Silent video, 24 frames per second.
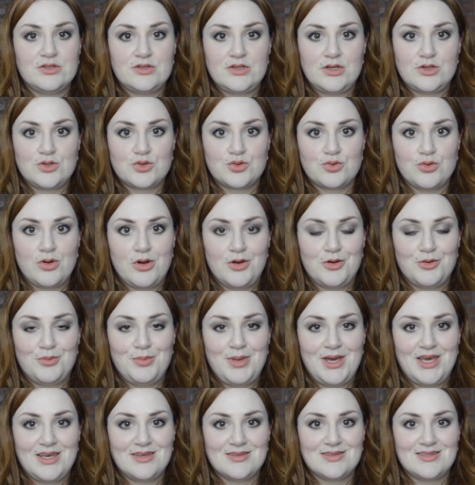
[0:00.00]
a
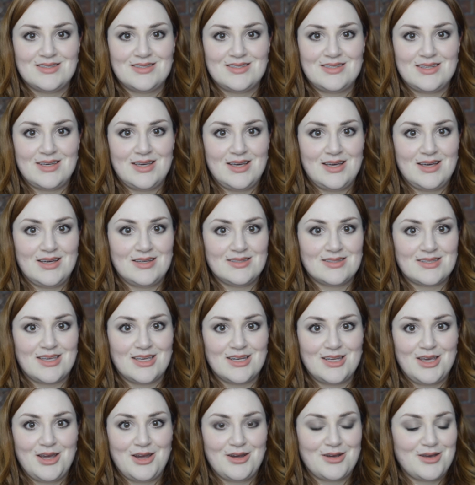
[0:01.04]
Toronto-based
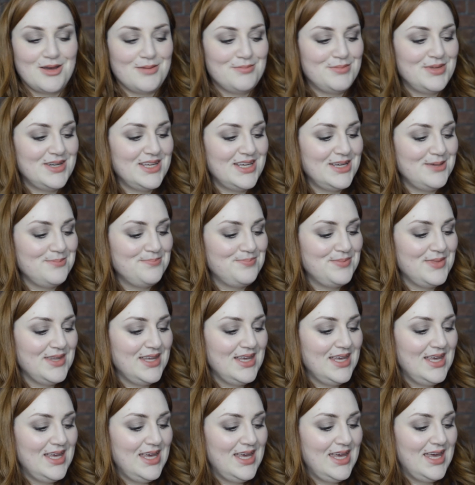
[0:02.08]
skincare company.
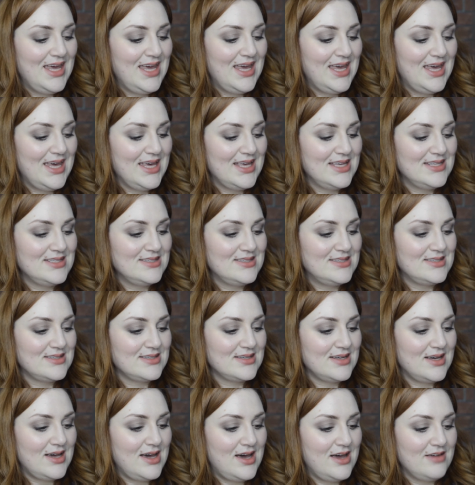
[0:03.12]
And
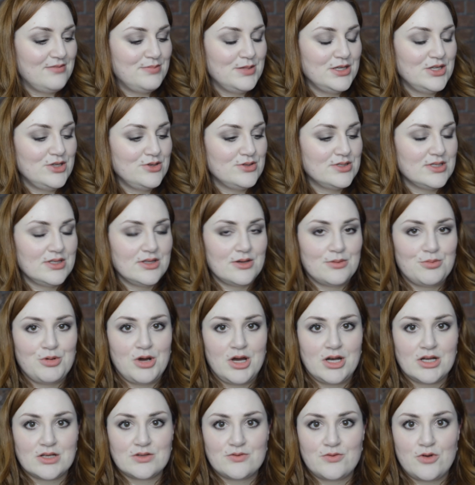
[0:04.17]
I've been using their
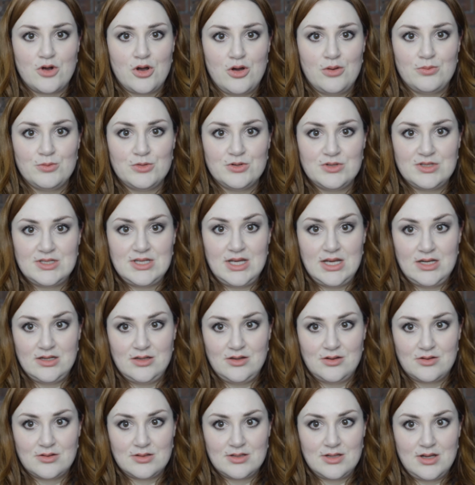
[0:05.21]
products for almost 10
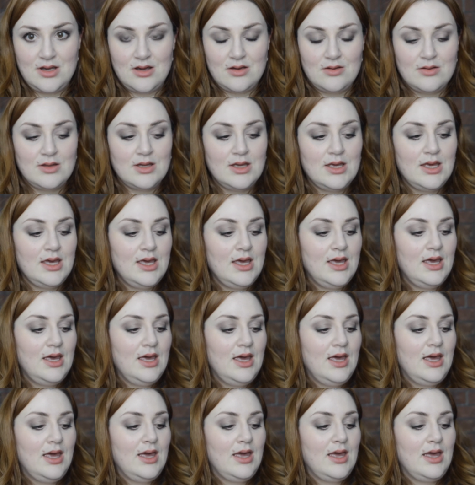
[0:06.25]
years now,
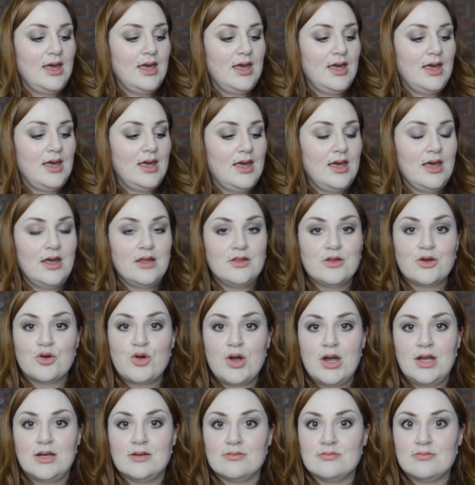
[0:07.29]
and they're
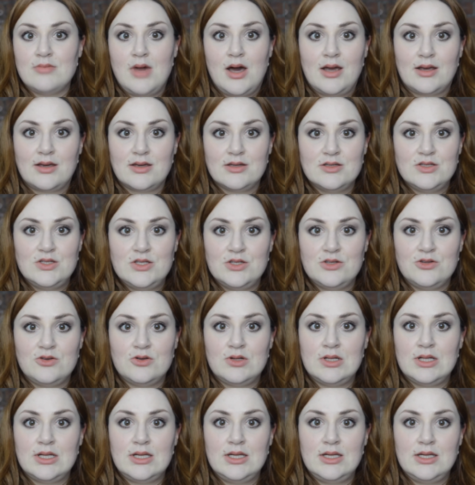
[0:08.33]
great. I
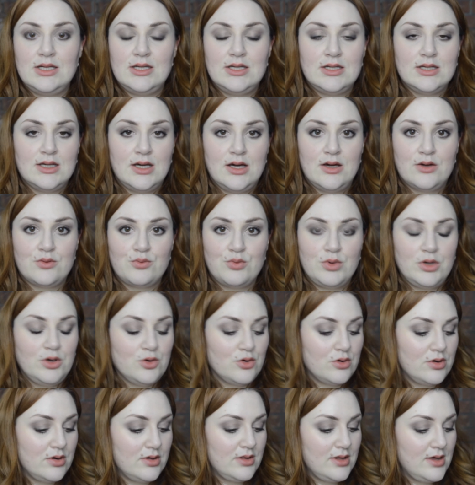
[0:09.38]
continually
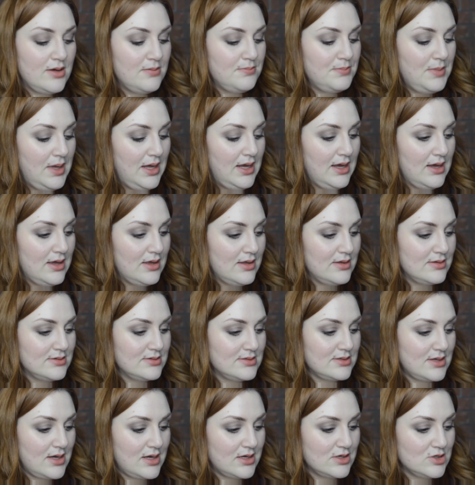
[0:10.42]
reorder them,
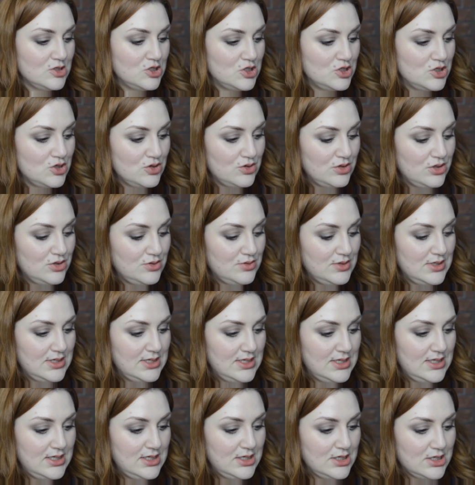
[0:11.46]
and I can show you
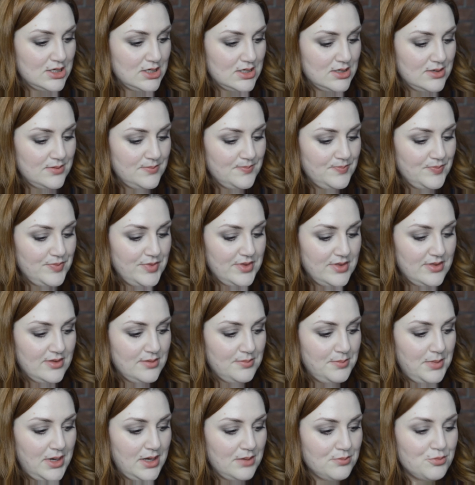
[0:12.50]
here. The
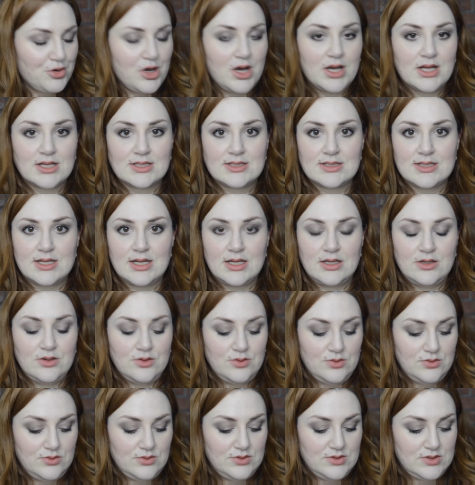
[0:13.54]
main products that I
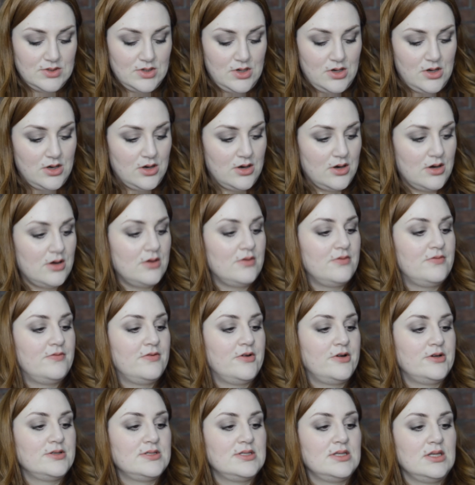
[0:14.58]
use are
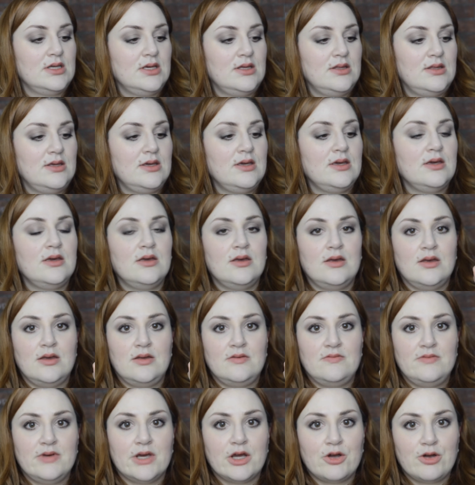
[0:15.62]
firstly the
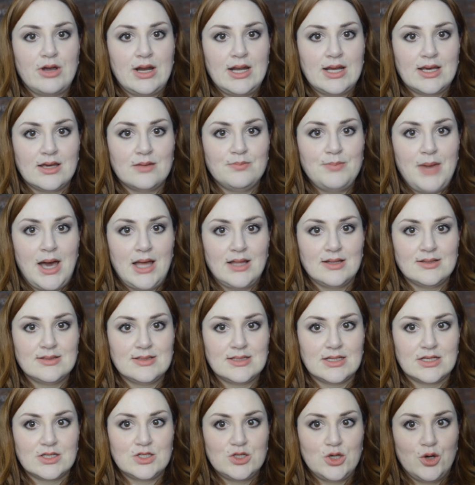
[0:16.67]
Invigorating and
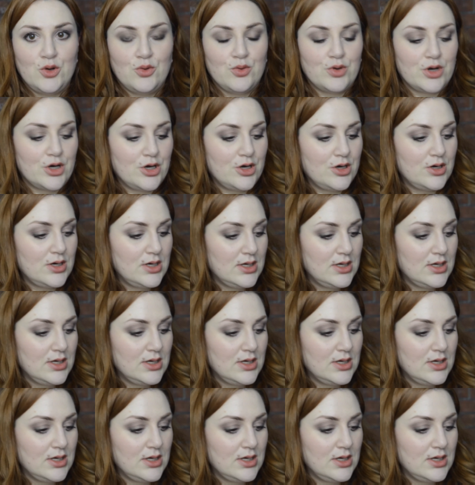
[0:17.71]
Balancing Toner,